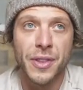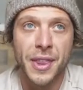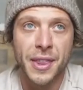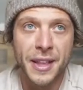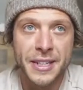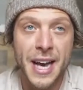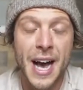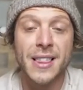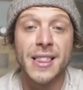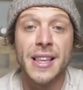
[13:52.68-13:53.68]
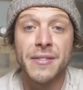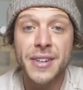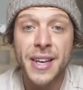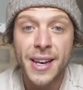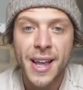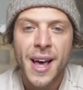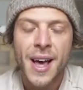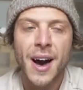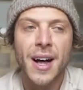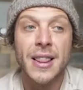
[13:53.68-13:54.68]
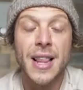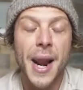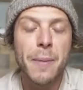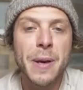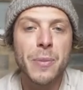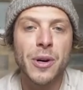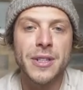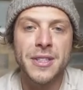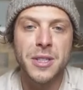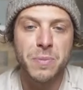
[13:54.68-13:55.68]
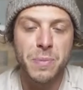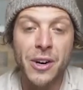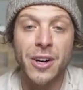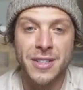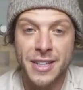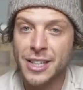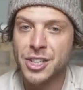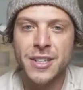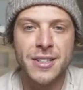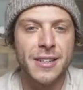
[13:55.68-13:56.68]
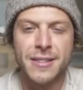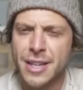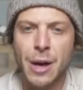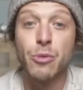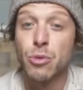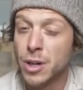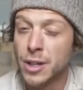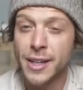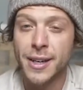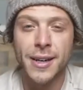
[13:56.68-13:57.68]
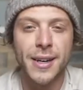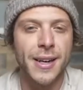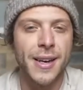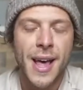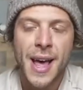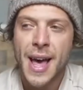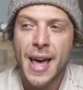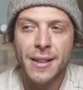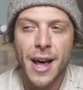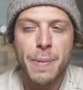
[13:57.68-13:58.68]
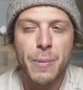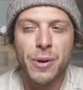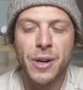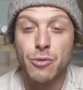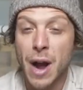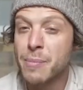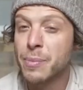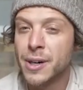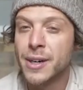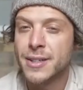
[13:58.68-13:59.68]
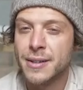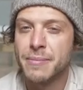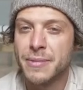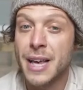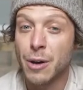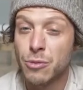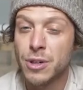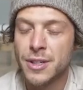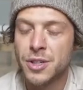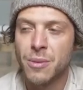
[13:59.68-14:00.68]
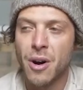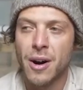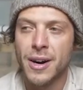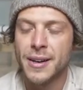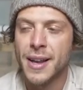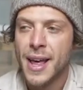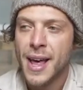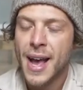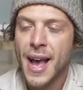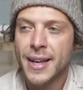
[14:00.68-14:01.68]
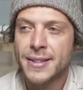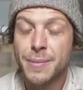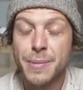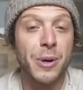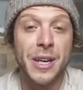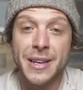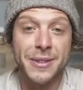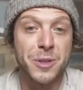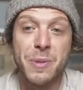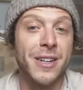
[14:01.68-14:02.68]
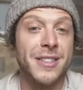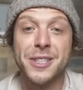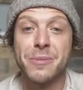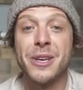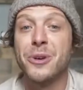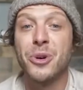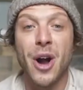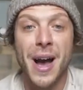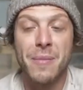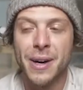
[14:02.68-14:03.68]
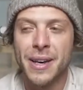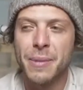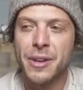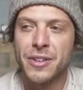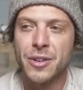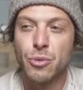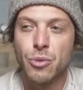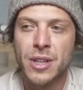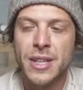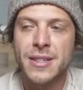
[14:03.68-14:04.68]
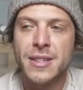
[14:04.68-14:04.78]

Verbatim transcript: this guy lived it a lot of people can speak on stages and sound really good and and a lot of people can write books and sound really smart and and some people can even speak on stage and make you cry but but to really see